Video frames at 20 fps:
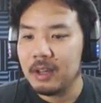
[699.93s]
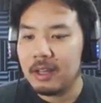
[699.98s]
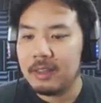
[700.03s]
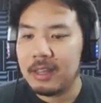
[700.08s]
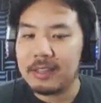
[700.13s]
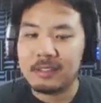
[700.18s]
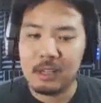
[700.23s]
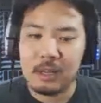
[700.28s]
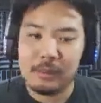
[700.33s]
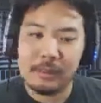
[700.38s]

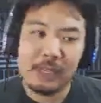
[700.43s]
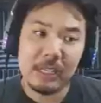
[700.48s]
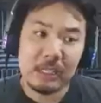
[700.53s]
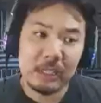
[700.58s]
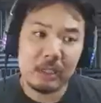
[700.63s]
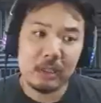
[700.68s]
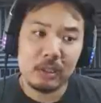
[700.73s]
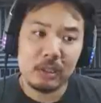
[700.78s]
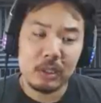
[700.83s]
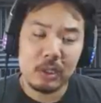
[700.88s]
And that's going to be a
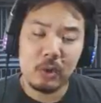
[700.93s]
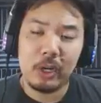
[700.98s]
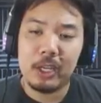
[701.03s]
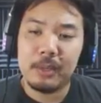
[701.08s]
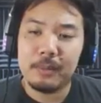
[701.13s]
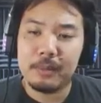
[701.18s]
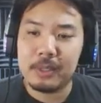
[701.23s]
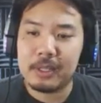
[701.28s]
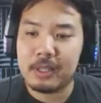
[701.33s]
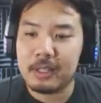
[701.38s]
little
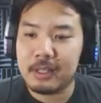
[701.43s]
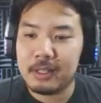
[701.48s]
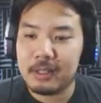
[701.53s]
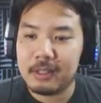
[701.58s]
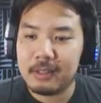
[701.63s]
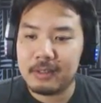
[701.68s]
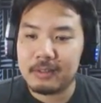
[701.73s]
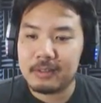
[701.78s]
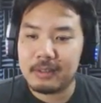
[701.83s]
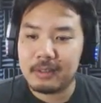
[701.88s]
annoying,
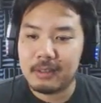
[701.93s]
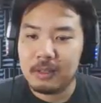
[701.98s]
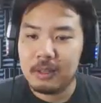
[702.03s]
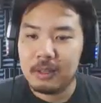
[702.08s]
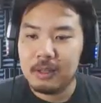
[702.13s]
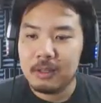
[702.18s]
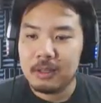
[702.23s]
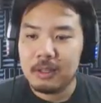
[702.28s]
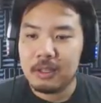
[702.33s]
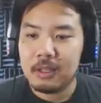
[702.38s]
because
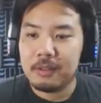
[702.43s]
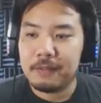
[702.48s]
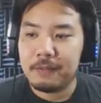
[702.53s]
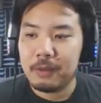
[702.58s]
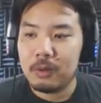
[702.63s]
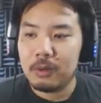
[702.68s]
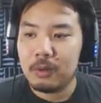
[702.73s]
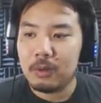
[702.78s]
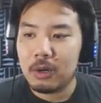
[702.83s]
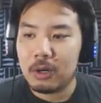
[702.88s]

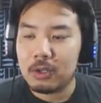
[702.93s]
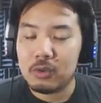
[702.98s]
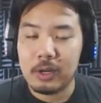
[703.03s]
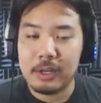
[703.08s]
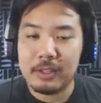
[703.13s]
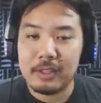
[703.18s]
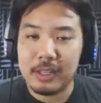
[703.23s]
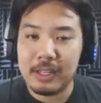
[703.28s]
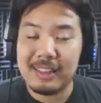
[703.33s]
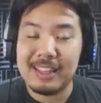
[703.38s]
if you are
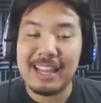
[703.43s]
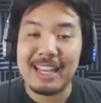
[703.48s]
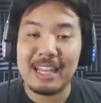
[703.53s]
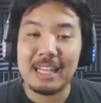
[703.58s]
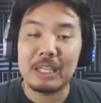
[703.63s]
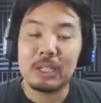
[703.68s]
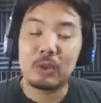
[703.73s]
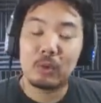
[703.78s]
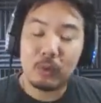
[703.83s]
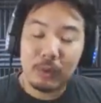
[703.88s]
trying to hit
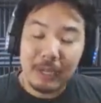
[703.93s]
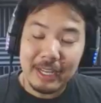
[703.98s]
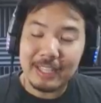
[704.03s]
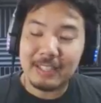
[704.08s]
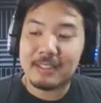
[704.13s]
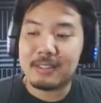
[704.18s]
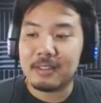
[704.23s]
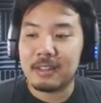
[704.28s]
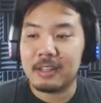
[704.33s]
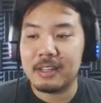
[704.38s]
that
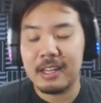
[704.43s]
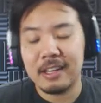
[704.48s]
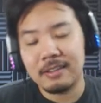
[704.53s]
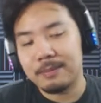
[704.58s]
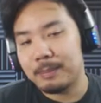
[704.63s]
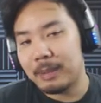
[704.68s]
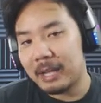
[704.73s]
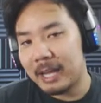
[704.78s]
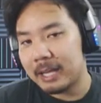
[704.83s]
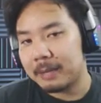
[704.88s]
great
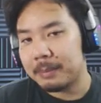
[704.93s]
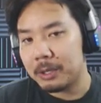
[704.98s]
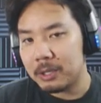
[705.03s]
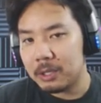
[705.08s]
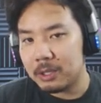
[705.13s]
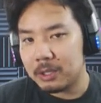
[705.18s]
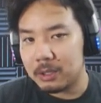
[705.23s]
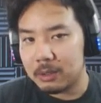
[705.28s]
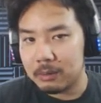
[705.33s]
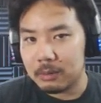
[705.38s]
against
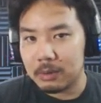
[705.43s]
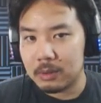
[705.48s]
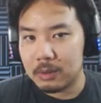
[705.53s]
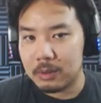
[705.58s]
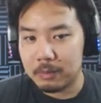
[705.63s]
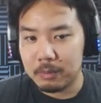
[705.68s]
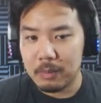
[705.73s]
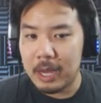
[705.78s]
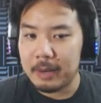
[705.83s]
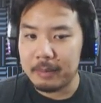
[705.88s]
Blackbeard, you
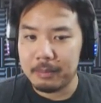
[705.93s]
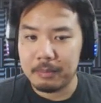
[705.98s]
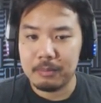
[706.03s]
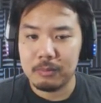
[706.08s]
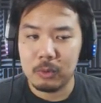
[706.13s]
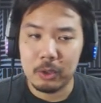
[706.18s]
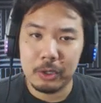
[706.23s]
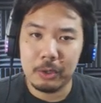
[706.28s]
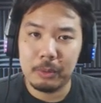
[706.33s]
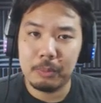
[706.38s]
might,
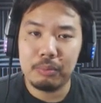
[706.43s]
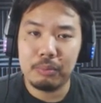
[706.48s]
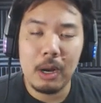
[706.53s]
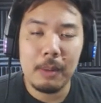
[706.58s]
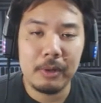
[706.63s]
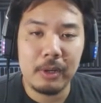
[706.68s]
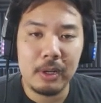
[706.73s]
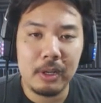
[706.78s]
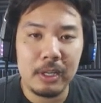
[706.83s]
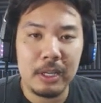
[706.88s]
well, you're
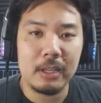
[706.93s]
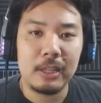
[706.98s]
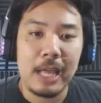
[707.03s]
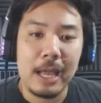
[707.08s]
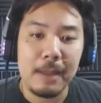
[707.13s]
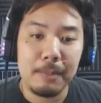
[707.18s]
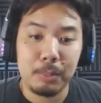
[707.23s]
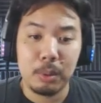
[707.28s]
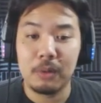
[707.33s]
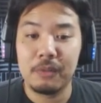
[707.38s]
probably going to hit
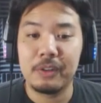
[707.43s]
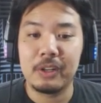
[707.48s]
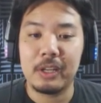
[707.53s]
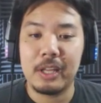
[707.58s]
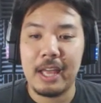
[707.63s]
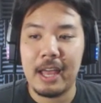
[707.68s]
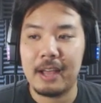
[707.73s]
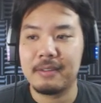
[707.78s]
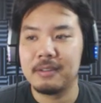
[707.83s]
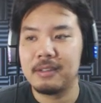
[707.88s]
that
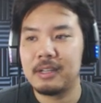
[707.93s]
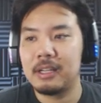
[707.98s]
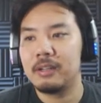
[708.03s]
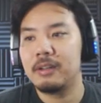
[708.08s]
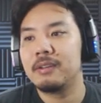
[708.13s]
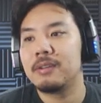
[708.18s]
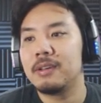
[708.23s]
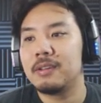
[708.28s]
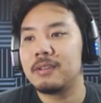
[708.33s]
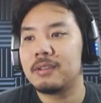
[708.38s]
perfect
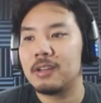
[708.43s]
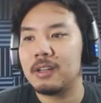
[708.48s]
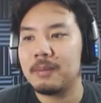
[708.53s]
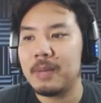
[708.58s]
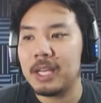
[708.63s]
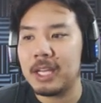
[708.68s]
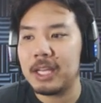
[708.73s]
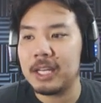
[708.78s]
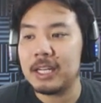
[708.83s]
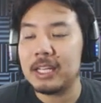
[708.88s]
accidentally. So he's going to
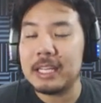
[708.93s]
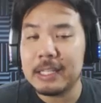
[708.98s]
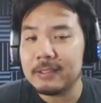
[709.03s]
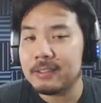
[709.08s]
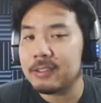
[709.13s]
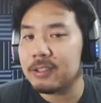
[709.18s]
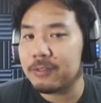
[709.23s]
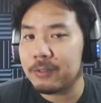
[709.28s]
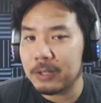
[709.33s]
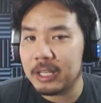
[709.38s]
make it
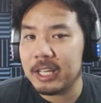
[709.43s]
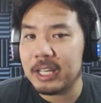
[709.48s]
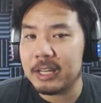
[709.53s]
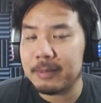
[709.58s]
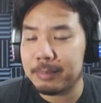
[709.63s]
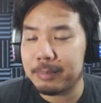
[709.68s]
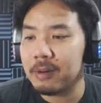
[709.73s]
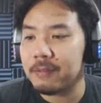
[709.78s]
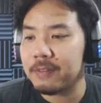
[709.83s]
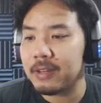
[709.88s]
easier for you to
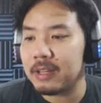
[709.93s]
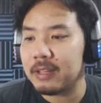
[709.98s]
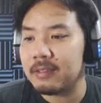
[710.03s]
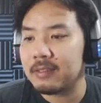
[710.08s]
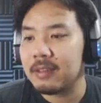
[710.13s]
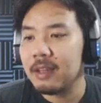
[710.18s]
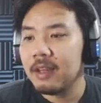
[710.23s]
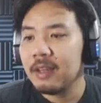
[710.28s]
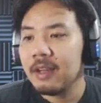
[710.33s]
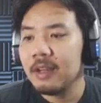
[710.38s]
hit
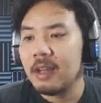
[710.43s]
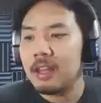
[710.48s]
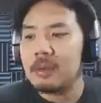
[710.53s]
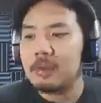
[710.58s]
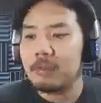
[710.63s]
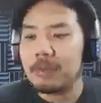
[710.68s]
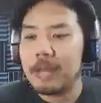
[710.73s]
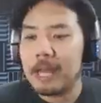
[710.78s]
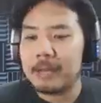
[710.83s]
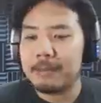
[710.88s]
perfects. And
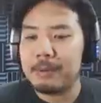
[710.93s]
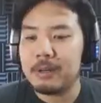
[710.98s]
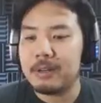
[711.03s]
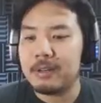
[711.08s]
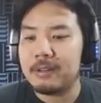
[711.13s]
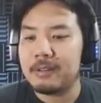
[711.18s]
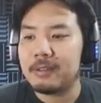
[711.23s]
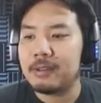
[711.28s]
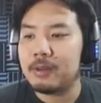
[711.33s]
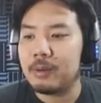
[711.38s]
then
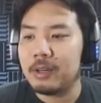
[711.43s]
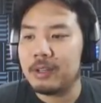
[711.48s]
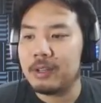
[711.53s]
Blackbeard is